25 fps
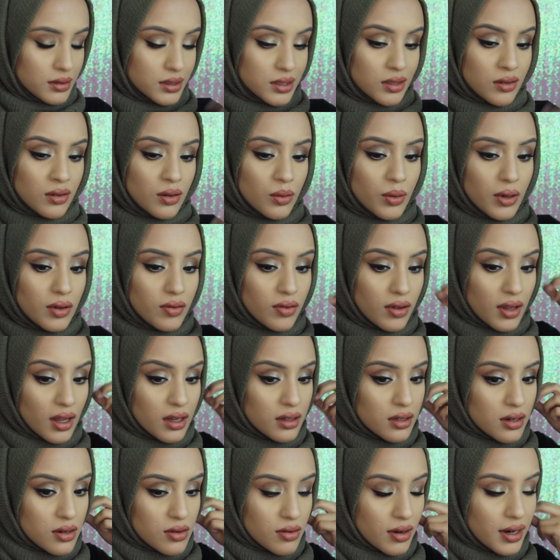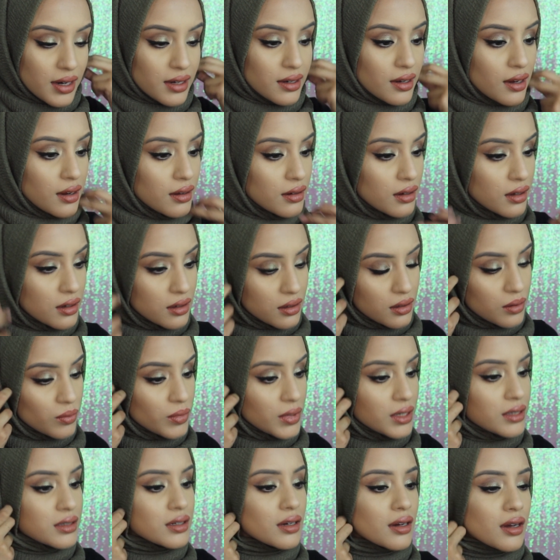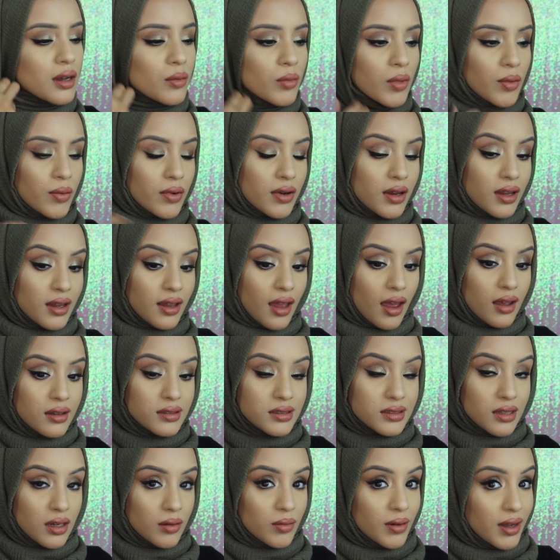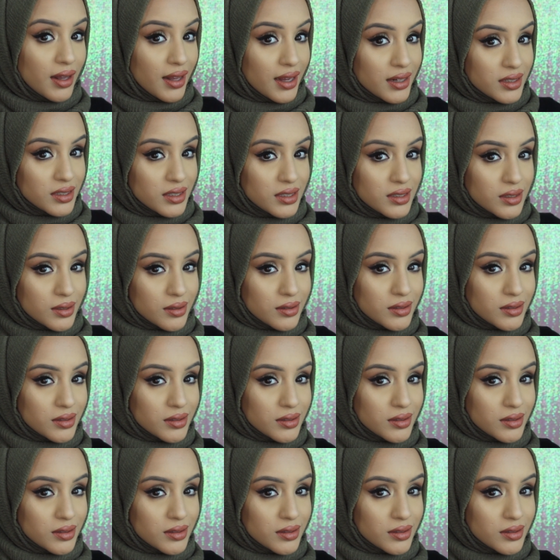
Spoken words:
So I'm going to wait for that to dry down, and in the meantime I'm going to get some lashes